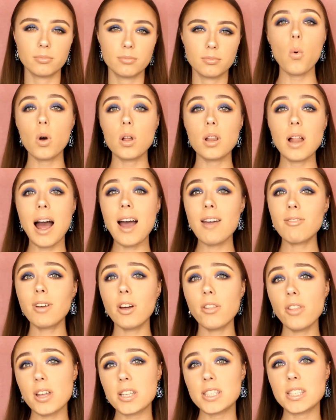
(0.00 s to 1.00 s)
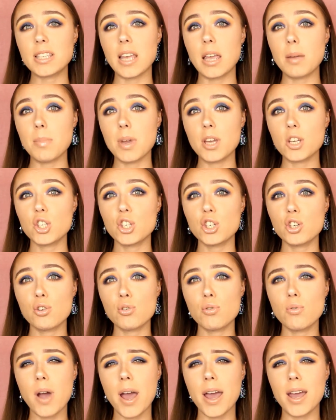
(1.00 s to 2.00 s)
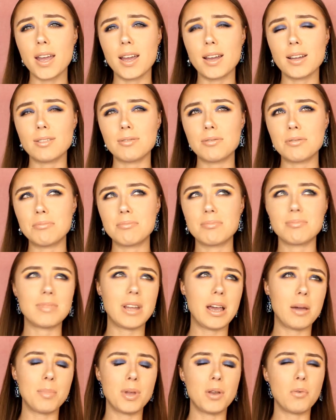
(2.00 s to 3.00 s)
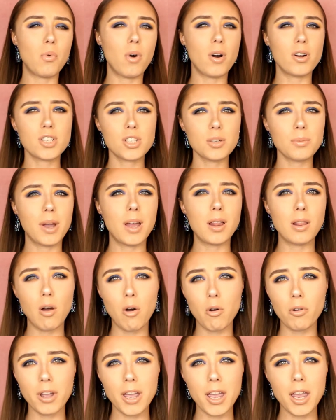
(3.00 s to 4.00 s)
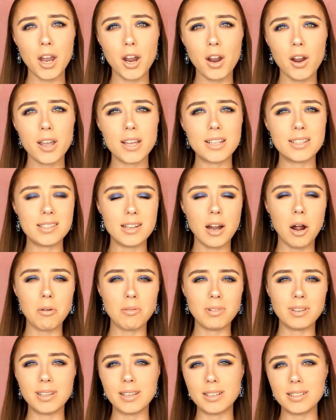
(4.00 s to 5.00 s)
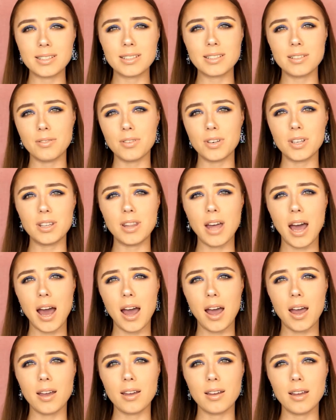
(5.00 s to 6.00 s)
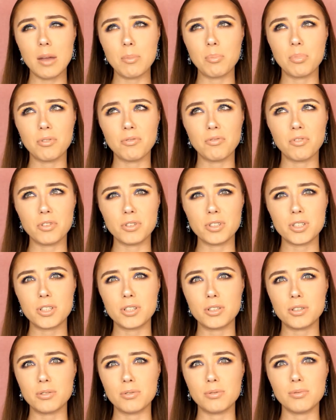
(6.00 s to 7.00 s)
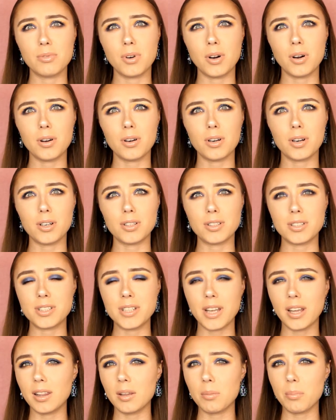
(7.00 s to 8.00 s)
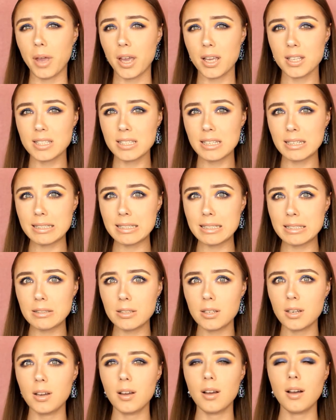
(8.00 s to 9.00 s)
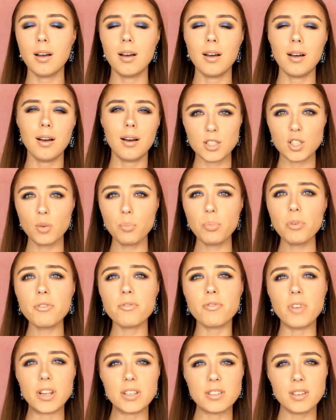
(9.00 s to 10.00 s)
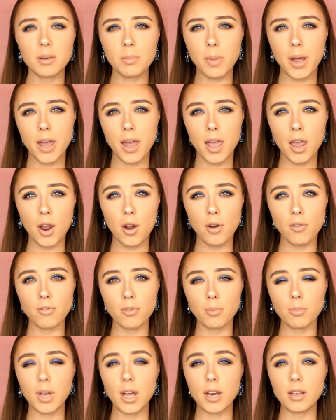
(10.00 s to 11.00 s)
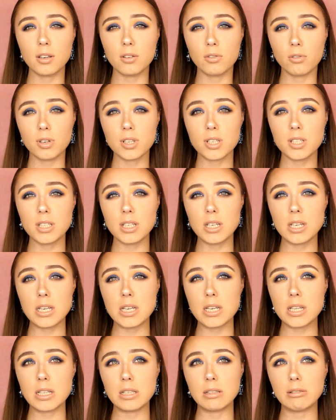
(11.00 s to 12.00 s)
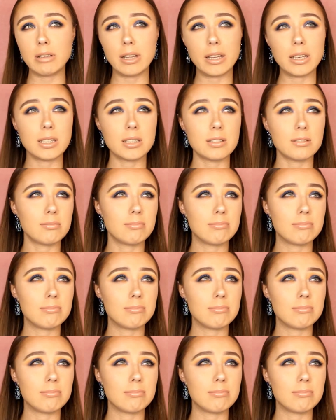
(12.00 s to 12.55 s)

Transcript: Well, I've got that same issue, and I mean, washing my long hair, it's not really an activity that I prefer to do on a daily basis. So preventing my hair from getting greasy like